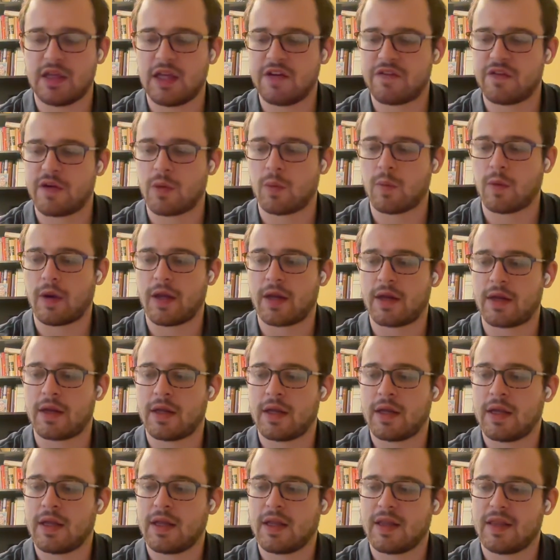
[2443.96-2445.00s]
if and when
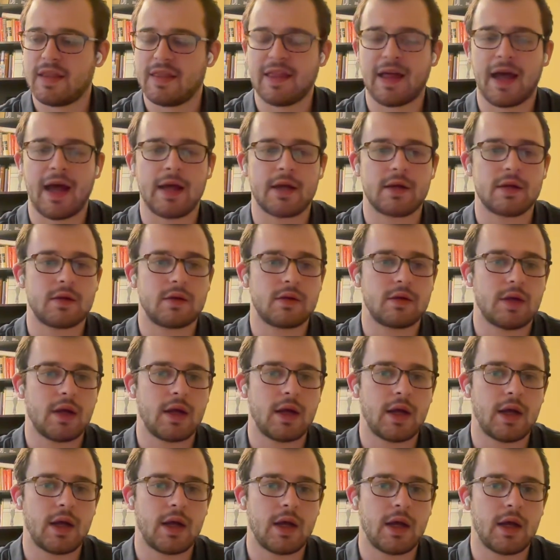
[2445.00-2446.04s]
that
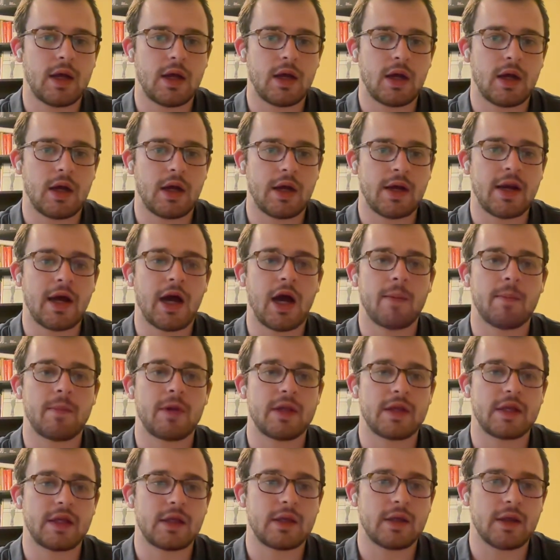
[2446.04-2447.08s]

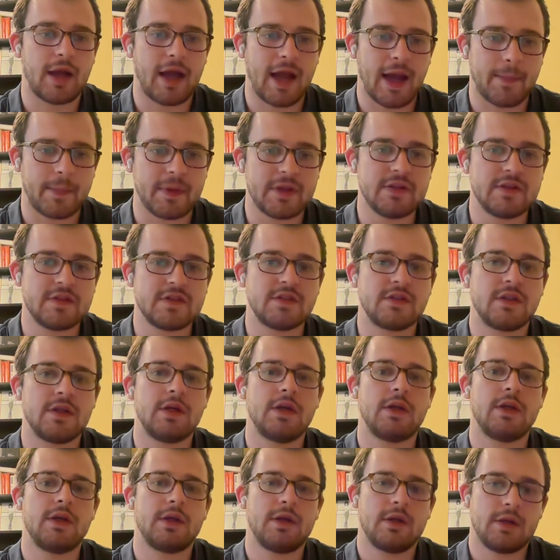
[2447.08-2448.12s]
anomaly happens,
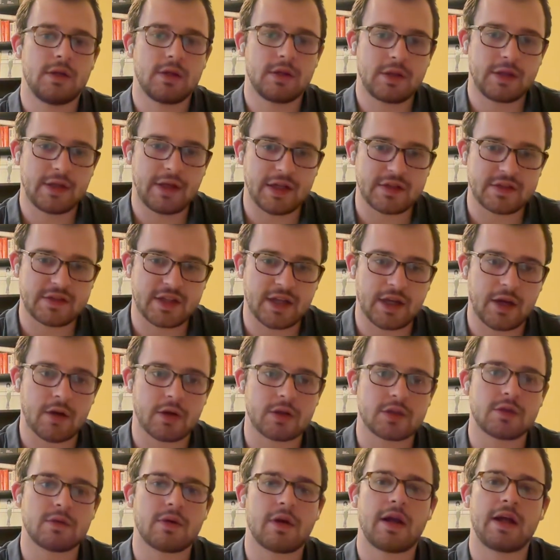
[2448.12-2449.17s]
gets
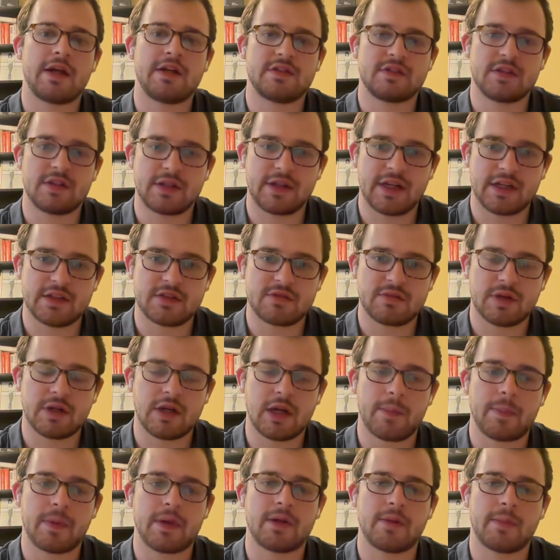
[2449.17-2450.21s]
characterized and gets
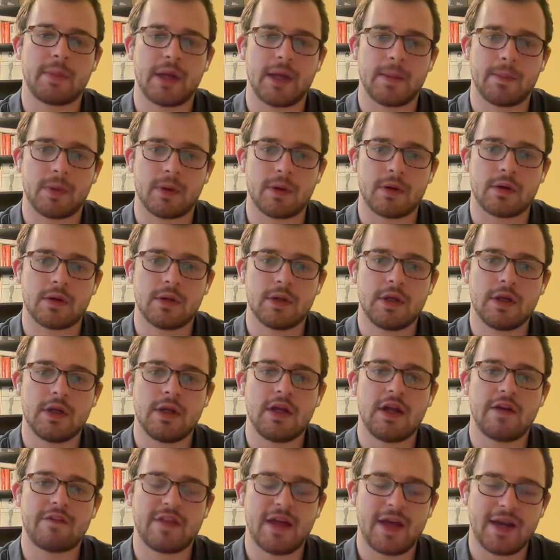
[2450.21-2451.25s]
written up in a paper,
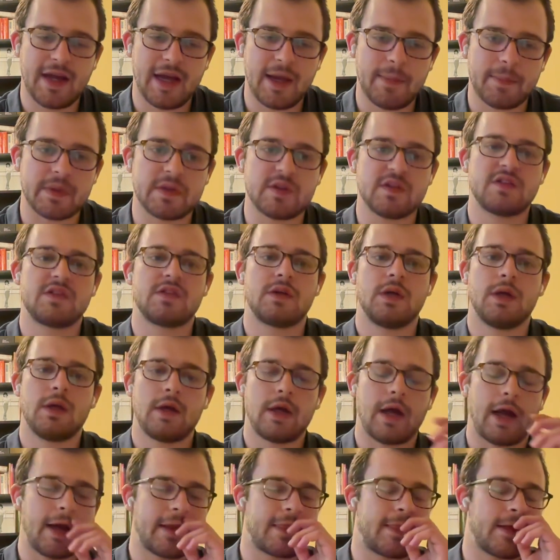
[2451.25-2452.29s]
if that happens,
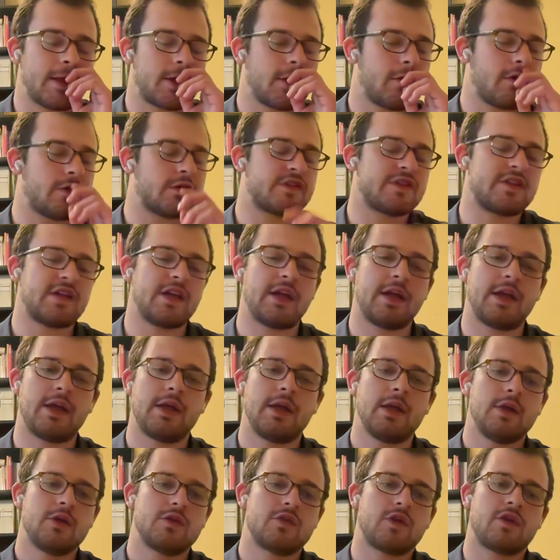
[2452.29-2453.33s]
I think you'll
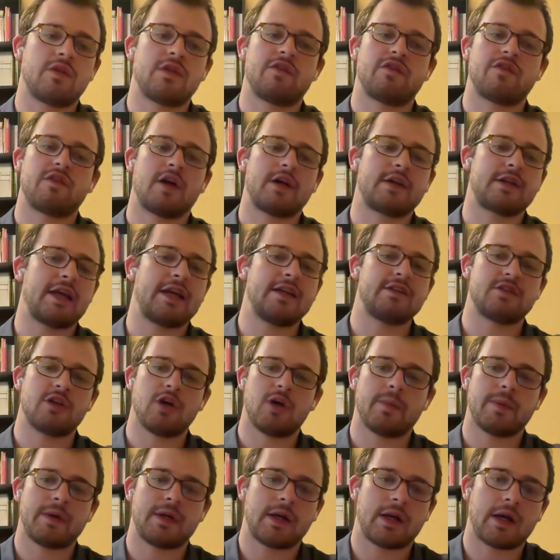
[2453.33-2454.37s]
see sort of the floodgates
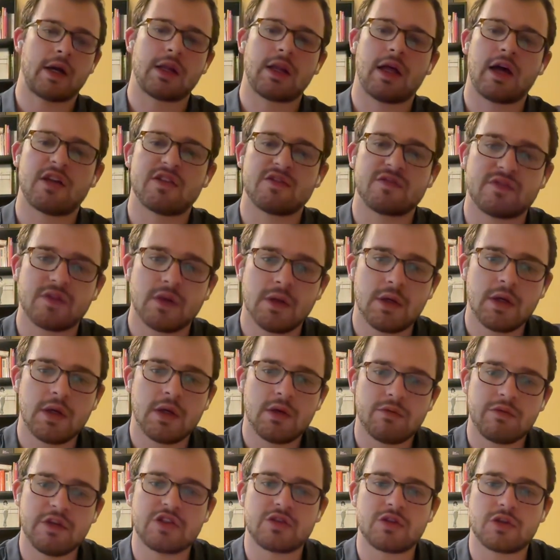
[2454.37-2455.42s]
open, and a lot of
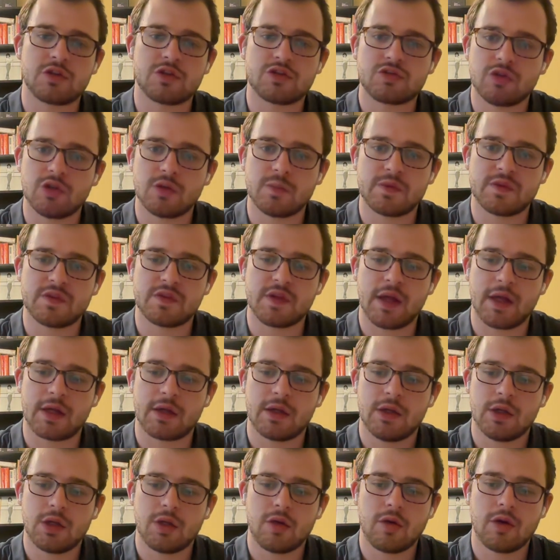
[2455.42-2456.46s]
research groups that
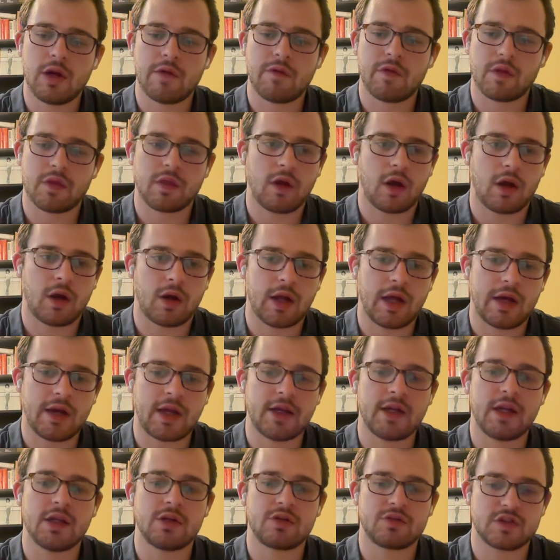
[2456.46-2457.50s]
you never thought had
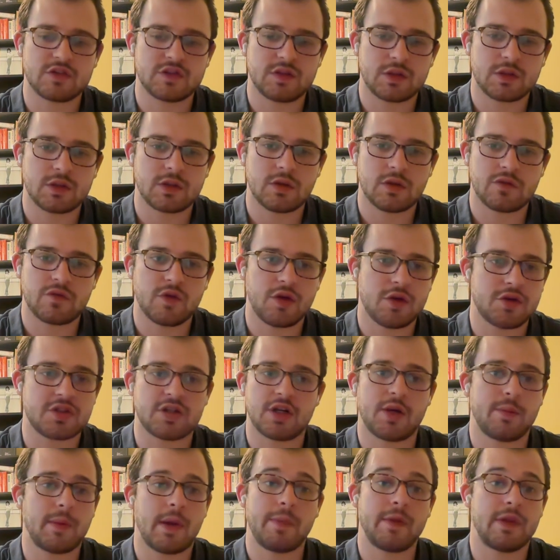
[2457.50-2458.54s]
any interest in cold
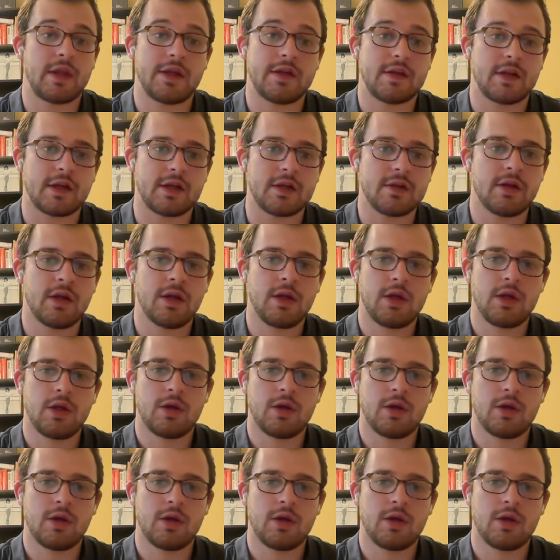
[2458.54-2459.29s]
fusion, and maybe they didn't,